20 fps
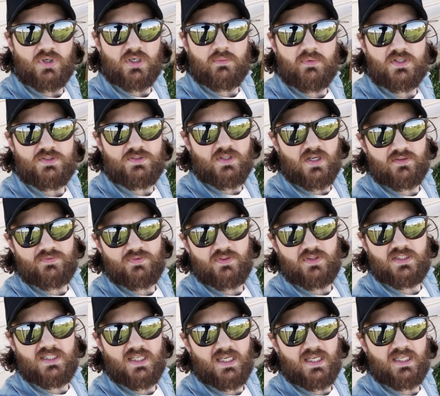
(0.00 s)
Much done for the
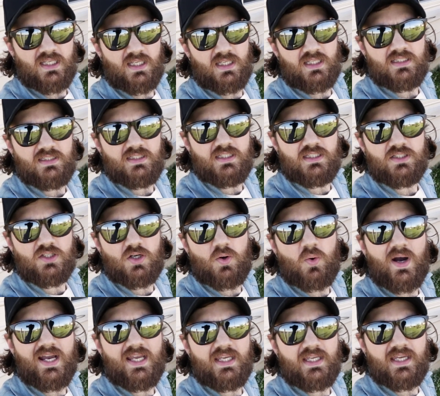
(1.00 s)
day. Didn't
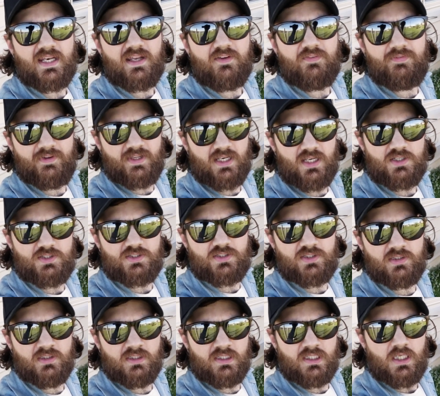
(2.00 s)
quite get it finished
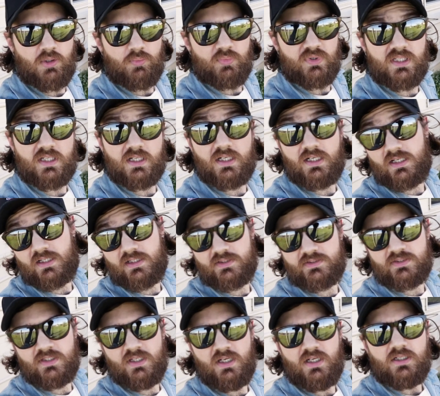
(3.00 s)

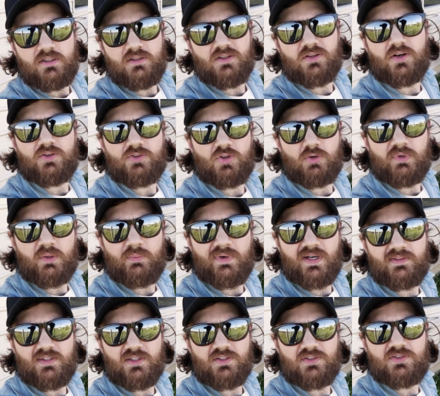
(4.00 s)
because Laura told me
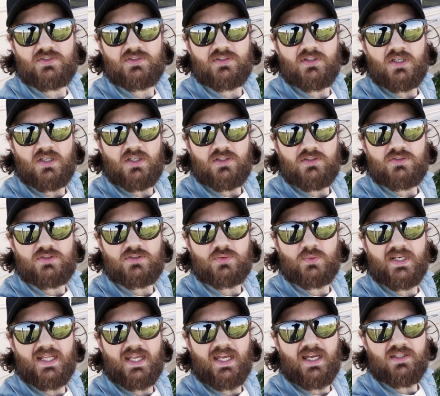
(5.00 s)
about this
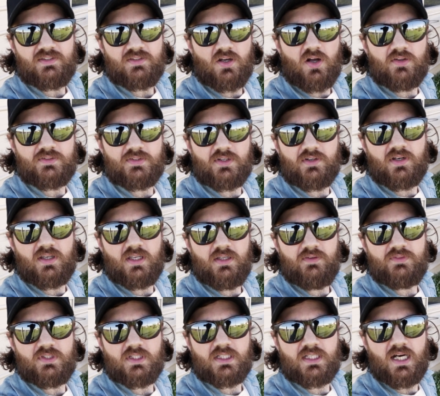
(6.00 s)
sweet ass alternative
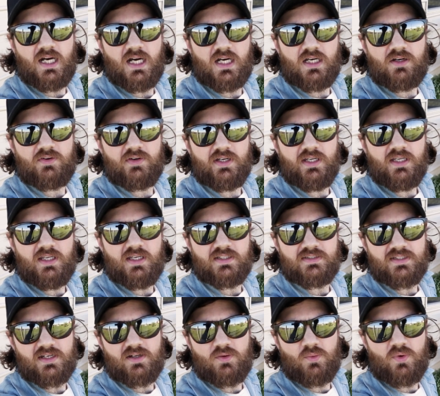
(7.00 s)
to concrete, because
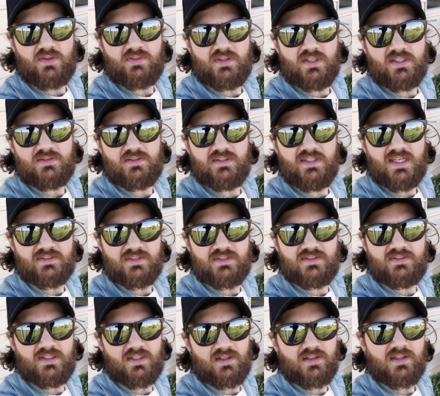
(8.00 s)
I don't want these
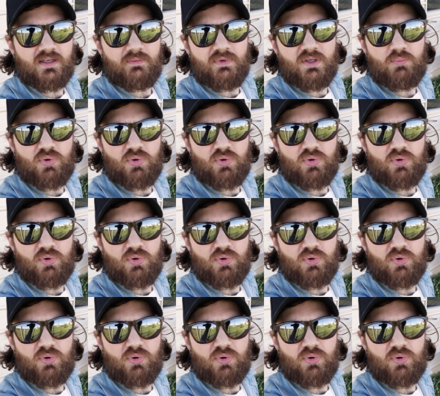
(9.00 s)
necessarily to be